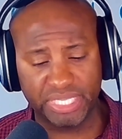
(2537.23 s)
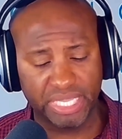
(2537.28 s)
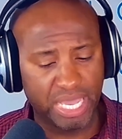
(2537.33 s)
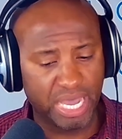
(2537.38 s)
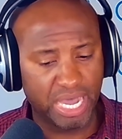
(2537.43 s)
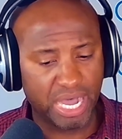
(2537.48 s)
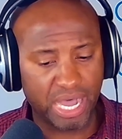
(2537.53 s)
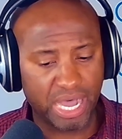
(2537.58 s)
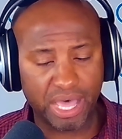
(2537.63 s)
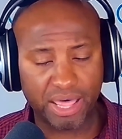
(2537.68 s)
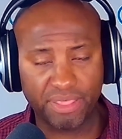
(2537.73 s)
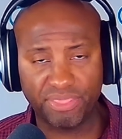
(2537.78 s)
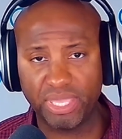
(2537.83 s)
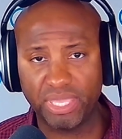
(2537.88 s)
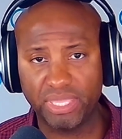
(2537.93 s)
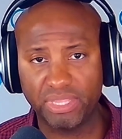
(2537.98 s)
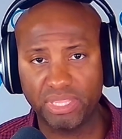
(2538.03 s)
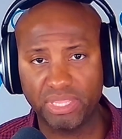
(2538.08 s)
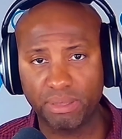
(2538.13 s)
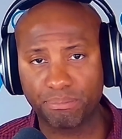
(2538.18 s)

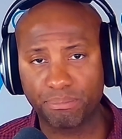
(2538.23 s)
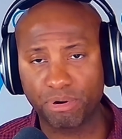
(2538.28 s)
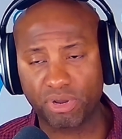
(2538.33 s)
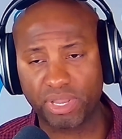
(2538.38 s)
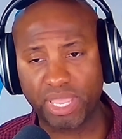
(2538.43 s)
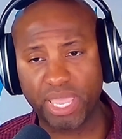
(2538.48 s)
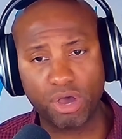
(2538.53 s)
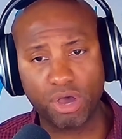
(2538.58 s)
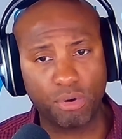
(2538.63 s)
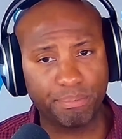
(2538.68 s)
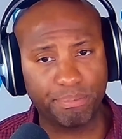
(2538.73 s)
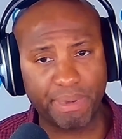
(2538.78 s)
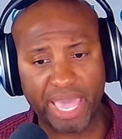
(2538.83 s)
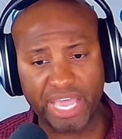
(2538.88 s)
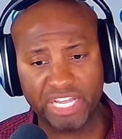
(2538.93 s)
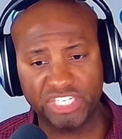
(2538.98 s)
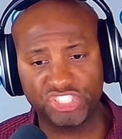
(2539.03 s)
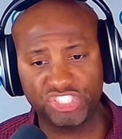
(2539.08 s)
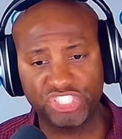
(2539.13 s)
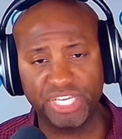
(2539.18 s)
the Perkel
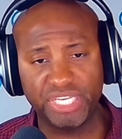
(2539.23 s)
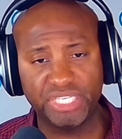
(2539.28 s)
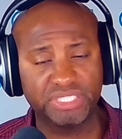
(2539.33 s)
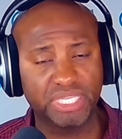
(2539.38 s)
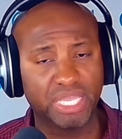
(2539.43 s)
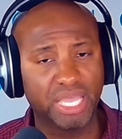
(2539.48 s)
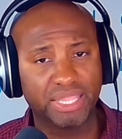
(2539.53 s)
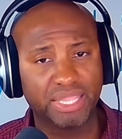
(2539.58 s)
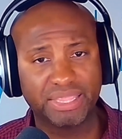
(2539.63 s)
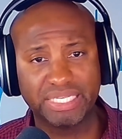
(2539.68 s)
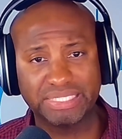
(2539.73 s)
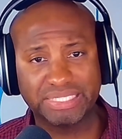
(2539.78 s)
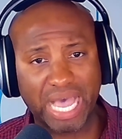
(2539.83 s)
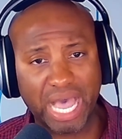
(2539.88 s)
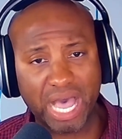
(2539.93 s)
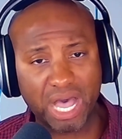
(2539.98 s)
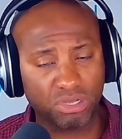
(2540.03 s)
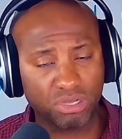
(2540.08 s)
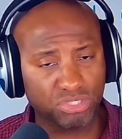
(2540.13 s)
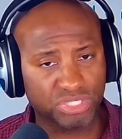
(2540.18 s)
bed sheets, the
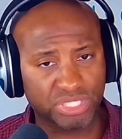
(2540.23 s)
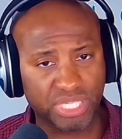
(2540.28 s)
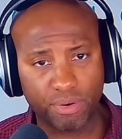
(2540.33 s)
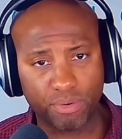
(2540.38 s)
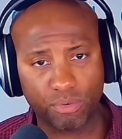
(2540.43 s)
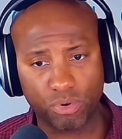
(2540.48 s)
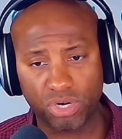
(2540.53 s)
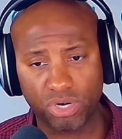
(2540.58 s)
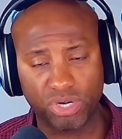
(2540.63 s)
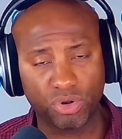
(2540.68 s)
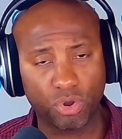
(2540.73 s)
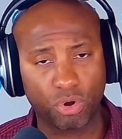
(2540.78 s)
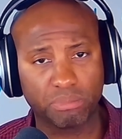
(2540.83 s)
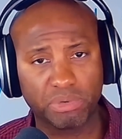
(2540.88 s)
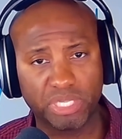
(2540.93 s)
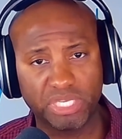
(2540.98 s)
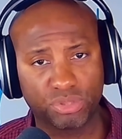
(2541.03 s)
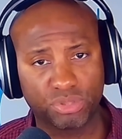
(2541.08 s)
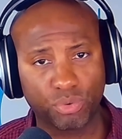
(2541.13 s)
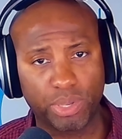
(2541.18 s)
towels that were
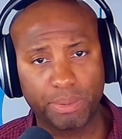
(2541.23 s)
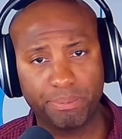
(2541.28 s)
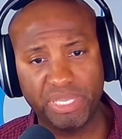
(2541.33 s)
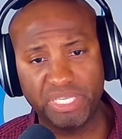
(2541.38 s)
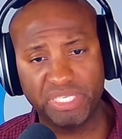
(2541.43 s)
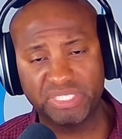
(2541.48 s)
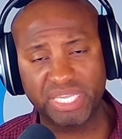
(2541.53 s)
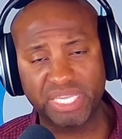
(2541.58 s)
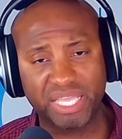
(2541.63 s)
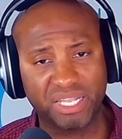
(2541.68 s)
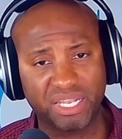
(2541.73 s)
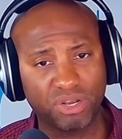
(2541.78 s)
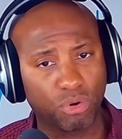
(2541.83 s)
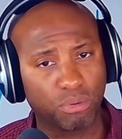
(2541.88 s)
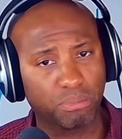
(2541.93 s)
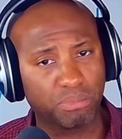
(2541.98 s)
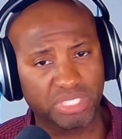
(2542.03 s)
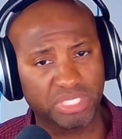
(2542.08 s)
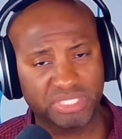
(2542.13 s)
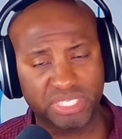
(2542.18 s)
normally three-piece set,
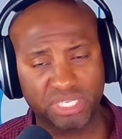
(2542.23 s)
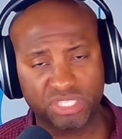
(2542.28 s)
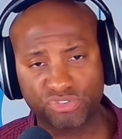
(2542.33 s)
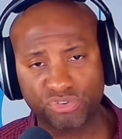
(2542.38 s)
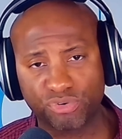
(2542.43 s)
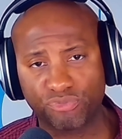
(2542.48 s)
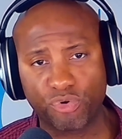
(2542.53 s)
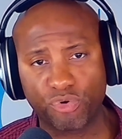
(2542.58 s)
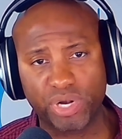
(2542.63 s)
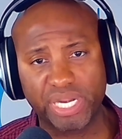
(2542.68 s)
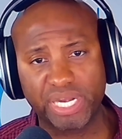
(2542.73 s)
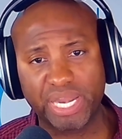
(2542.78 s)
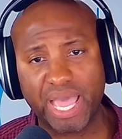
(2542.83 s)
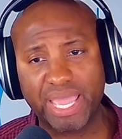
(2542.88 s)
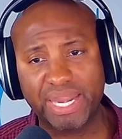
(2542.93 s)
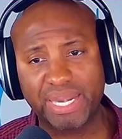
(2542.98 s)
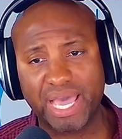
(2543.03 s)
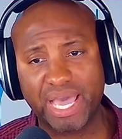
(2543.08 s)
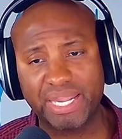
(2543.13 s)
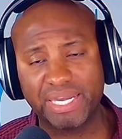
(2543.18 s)
normally sells for
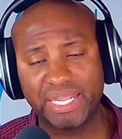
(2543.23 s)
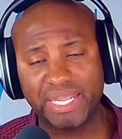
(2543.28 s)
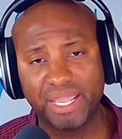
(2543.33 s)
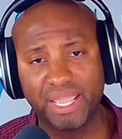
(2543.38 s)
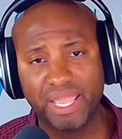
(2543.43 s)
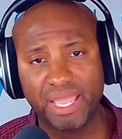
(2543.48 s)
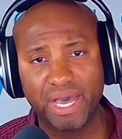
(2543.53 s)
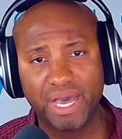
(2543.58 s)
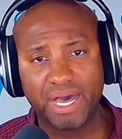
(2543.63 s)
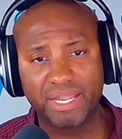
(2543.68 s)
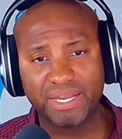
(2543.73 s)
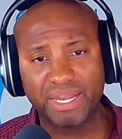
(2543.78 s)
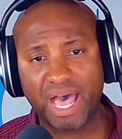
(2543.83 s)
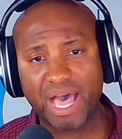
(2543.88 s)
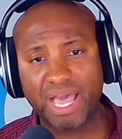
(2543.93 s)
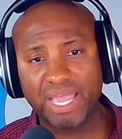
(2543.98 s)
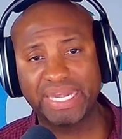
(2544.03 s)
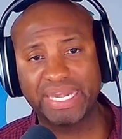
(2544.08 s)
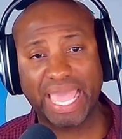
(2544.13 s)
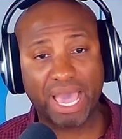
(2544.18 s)
$49.99,
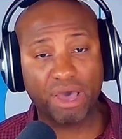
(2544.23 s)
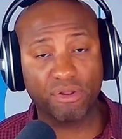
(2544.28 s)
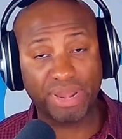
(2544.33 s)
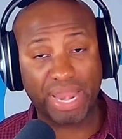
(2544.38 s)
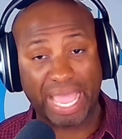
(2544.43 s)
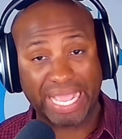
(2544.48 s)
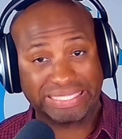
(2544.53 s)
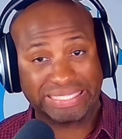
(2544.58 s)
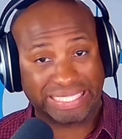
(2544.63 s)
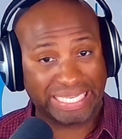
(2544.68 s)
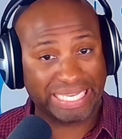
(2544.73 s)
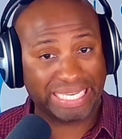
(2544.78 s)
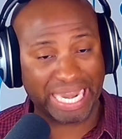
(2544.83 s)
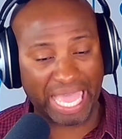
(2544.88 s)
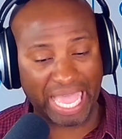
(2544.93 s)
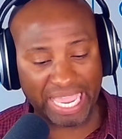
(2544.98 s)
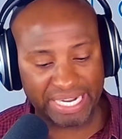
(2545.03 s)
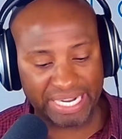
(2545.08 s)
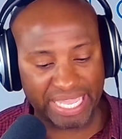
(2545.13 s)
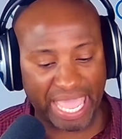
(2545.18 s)
now
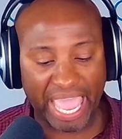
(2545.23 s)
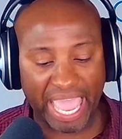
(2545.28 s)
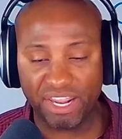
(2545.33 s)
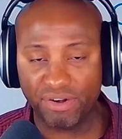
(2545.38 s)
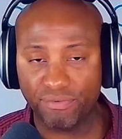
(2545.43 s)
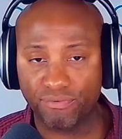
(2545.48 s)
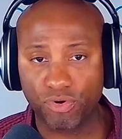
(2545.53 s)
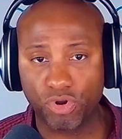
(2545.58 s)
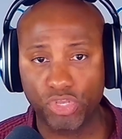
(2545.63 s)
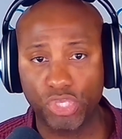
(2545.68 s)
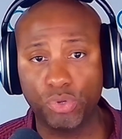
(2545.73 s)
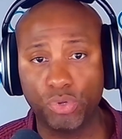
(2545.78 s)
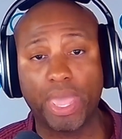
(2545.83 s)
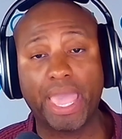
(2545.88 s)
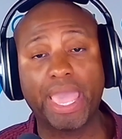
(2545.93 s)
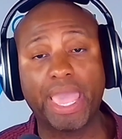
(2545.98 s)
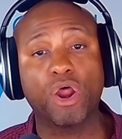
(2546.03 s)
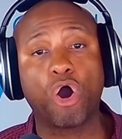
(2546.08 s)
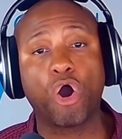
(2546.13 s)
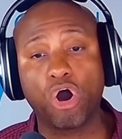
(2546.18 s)
$19.98 for you,
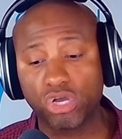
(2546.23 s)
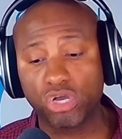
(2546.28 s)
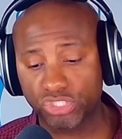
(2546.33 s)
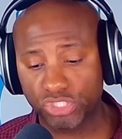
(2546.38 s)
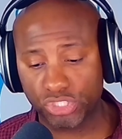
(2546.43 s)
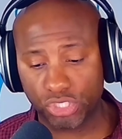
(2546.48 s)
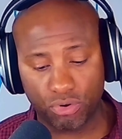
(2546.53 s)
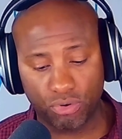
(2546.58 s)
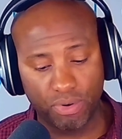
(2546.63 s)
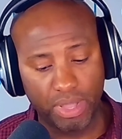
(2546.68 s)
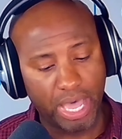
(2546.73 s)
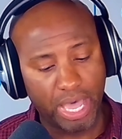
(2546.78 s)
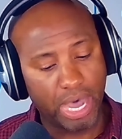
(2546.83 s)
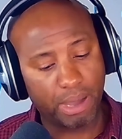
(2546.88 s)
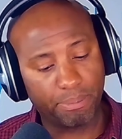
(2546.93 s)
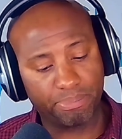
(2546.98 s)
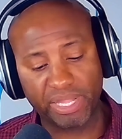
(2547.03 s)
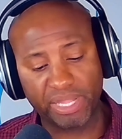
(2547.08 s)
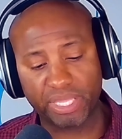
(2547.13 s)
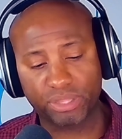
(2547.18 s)
and also a
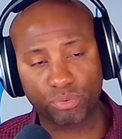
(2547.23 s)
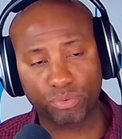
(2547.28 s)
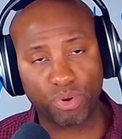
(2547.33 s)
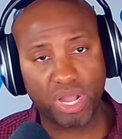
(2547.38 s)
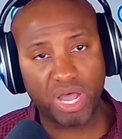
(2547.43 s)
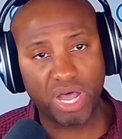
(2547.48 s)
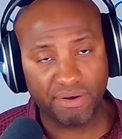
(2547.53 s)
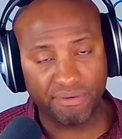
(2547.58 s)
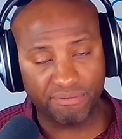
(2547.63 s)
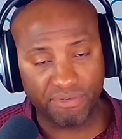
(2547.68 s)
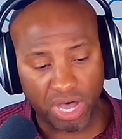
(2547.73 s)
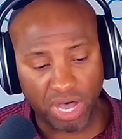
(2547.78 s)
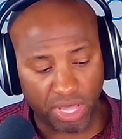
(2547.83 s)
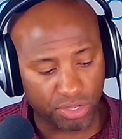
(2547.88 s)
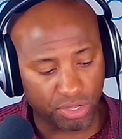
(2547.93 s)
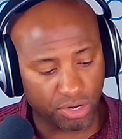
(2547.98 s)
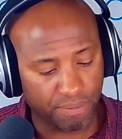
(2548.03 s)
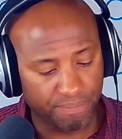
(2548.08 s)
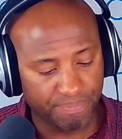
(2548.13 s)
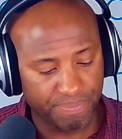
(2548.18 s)
plethora of
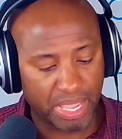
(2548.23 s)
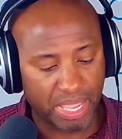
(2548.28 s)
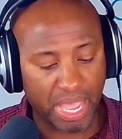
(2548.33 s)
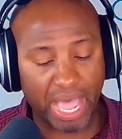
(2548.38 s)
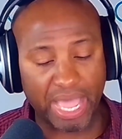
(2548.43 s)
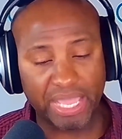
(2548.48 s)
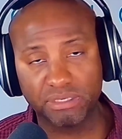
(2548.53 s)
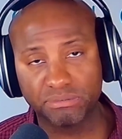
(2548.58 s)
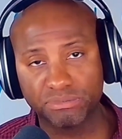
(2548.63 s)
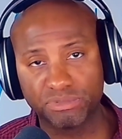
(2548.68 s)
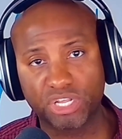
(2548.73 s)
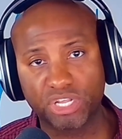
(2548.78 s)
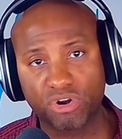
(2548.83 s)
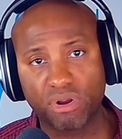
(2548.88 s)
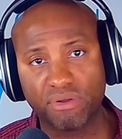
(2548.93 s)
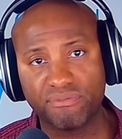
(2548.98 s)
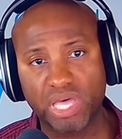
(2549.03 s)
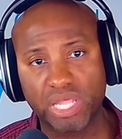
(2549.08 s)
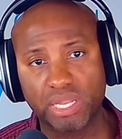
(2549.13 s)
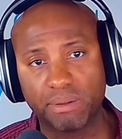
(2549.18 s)
other items that are
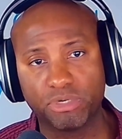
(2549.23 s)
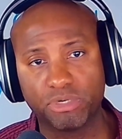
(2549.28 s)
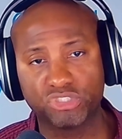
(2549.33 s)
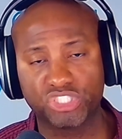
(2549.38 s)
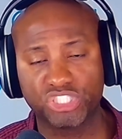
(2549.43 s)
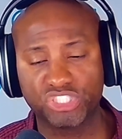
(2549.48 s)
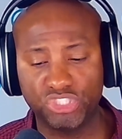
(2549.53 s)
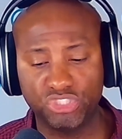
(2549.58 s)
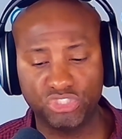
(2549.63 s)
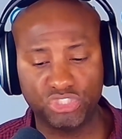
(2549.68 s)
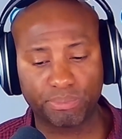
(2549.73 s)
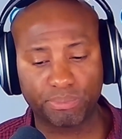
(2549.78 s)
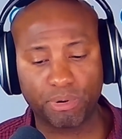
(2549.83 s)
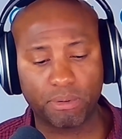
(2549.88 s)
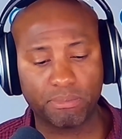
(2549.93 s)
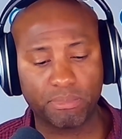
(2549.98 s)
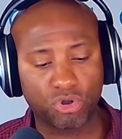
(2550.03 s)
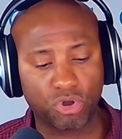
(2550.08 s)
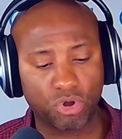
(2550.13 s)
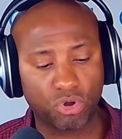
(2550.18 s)
available. Just use the
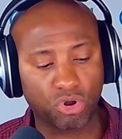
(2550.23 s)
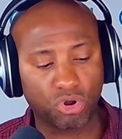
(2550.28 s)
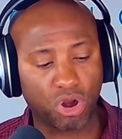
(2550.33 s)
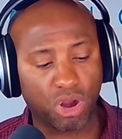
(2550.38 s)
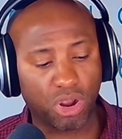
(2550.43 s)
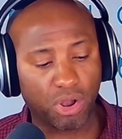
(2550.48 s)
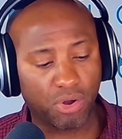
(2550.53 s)
promo code Carl,